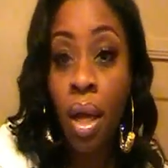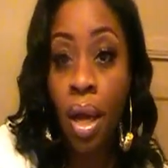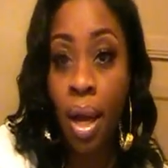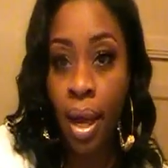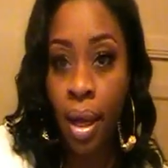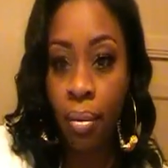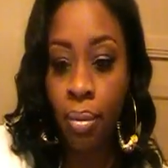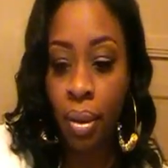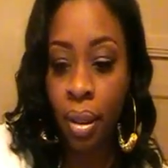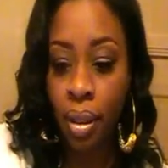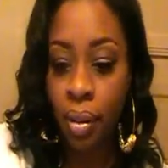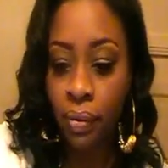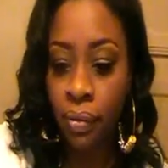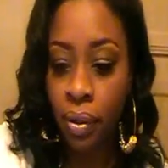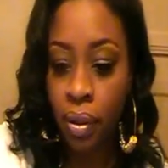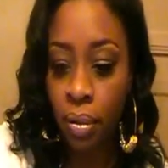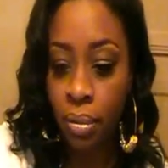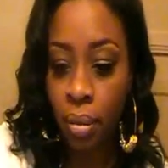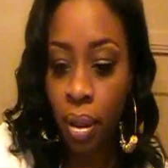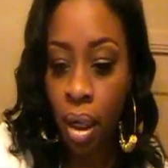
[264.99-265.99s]
I'll be giving
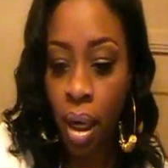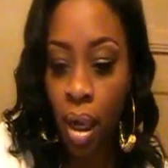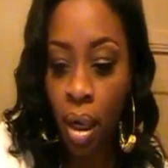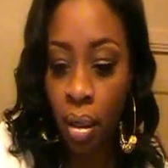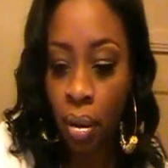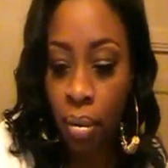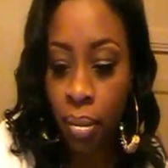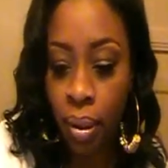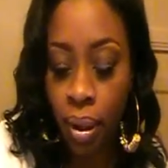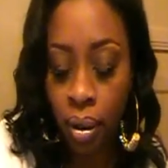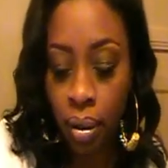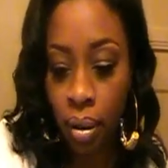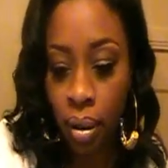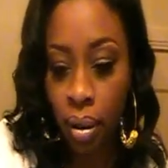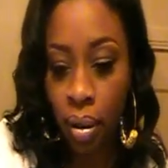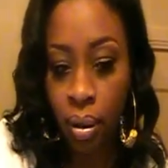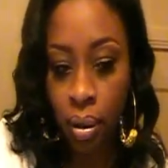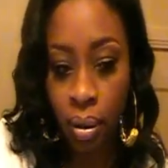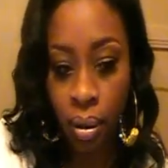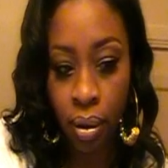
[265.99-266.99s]
them a call about
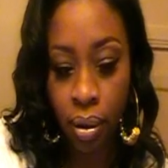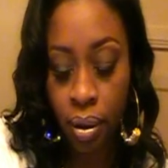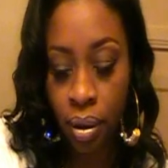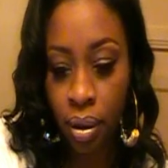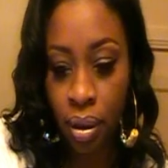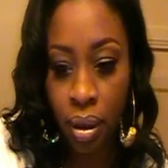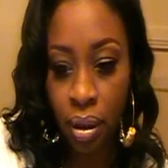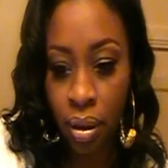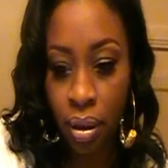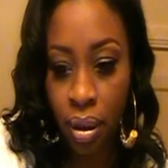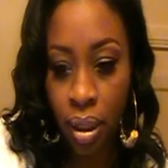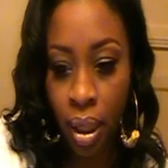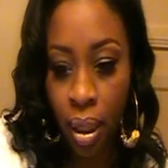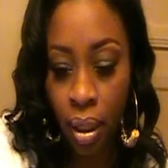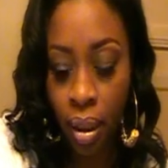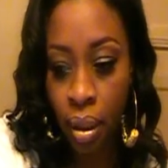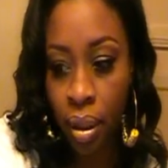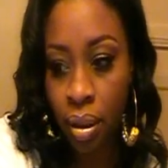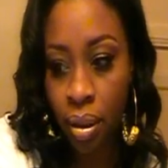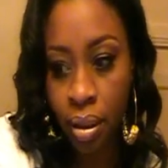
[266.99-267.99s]
that because that's
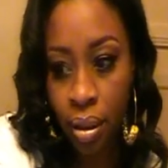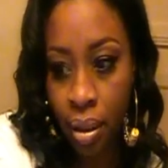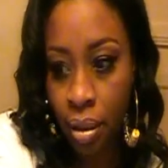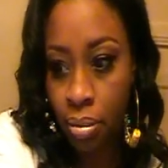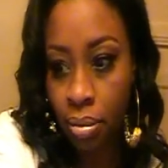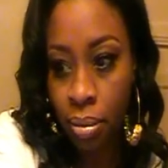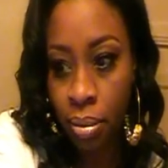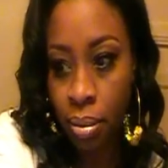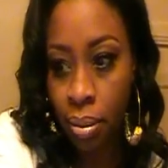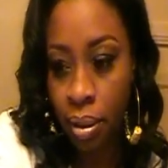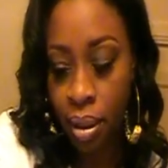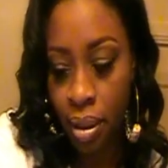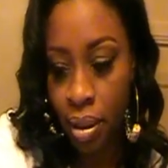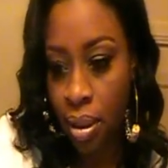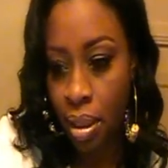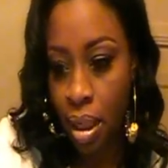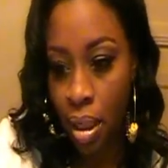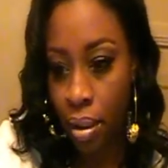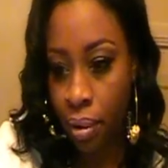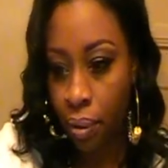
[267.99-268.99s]
not acceptable.
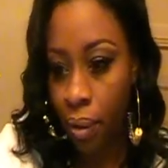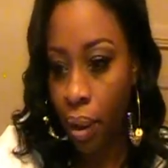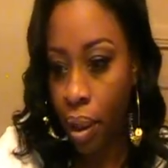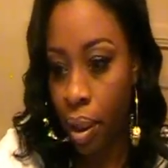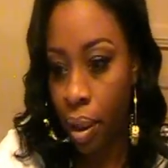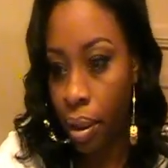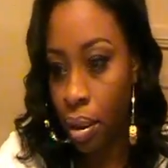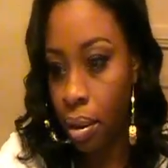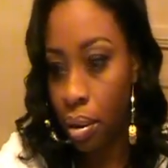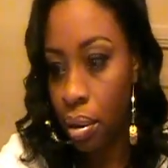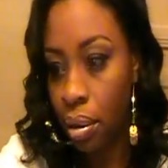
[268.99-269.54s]
That's not okay.